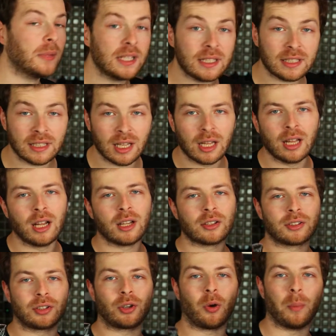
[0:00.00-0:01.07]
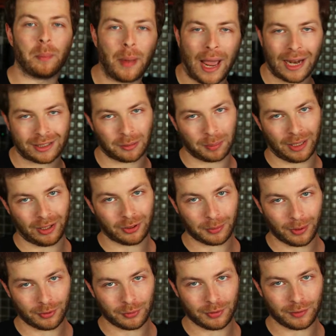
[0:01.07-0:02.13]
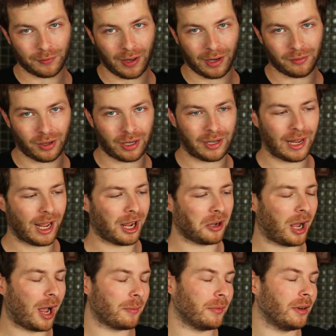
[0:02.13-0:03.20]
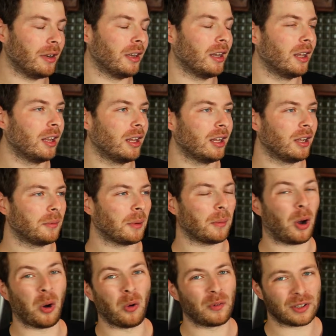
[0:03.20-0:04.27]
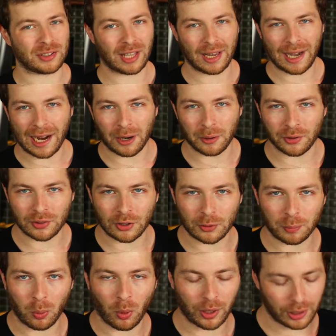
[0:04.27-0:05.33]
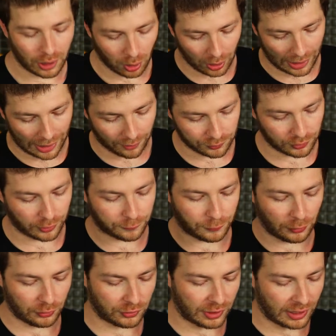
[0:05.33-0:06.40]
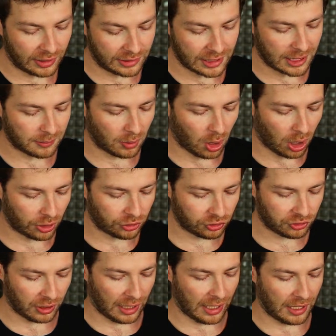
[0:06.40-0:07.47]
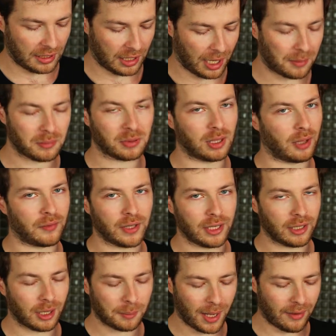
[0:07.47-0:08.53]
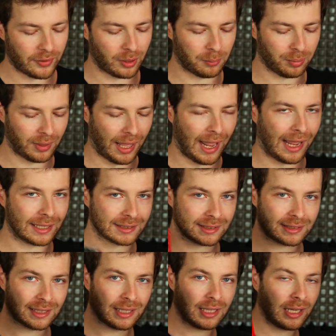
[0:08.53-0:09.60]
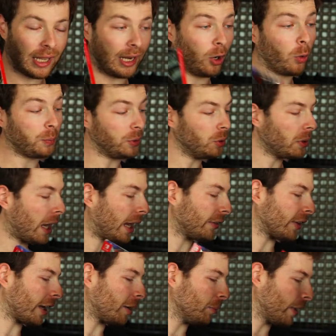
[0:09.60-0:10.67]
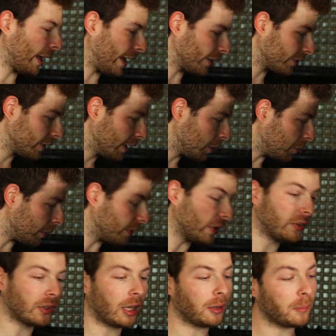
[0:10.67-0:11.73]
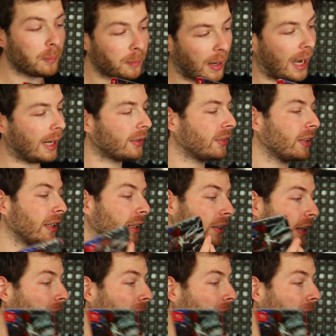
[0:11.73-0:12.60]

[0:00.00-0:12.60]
me to go back to play FIFA 5 right now. I'm in over 10 hours at this point after the first day of the game launched, and I'm loving it. I'm having a blast. And I hope you guys had a blast with this unboxing, because